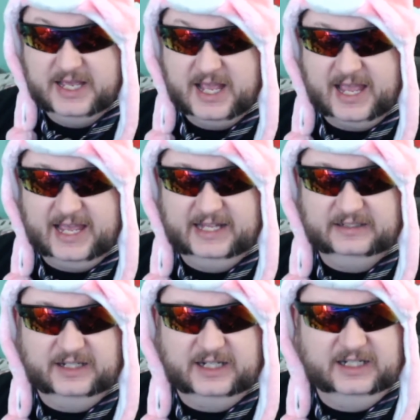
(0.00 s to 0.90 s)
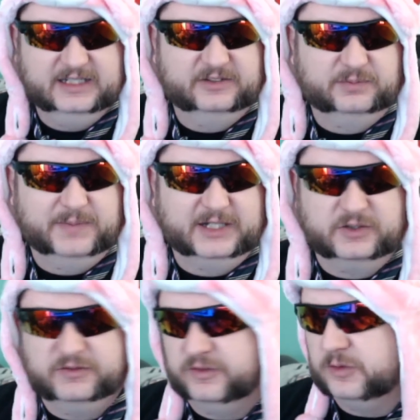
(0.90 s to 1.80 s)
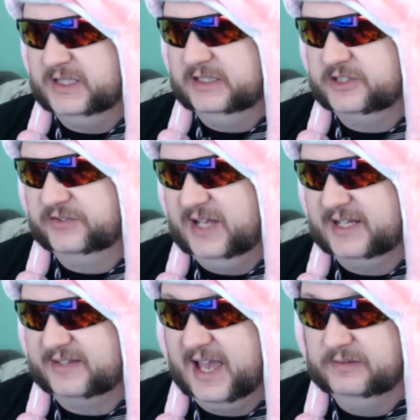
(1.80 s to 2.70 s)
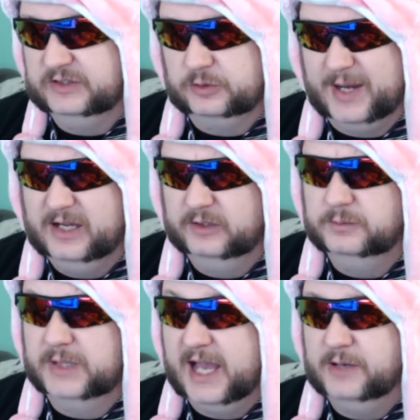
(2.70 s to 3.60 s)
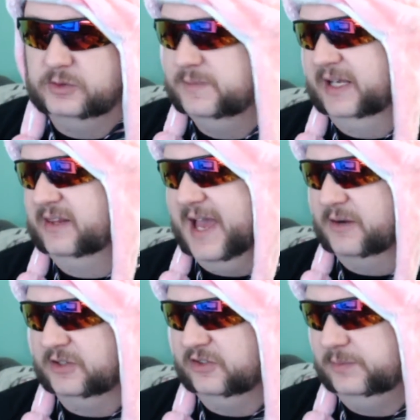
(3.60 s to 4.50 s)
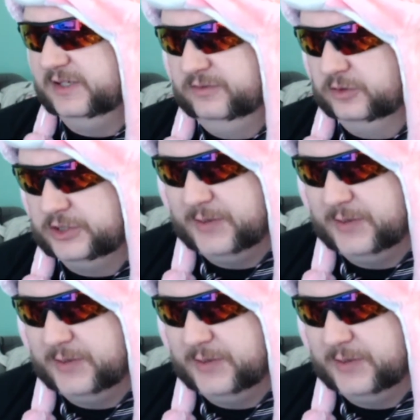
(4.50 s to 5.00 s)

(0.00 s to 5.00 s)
and it's better for me just not to have it around. But I will make that recipe for you